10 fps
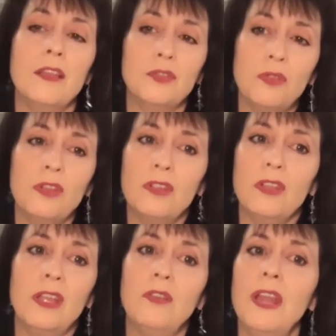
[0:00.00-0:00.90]
So
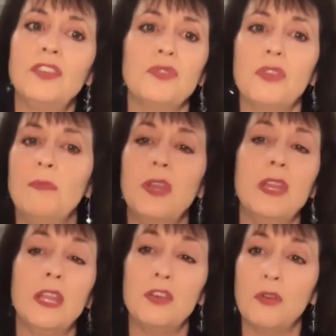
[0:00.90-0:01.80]
the international
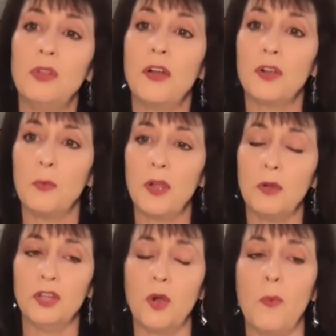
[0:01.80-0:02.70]
community can no longer
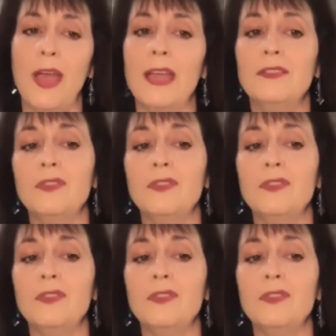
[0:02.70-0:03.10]
look away.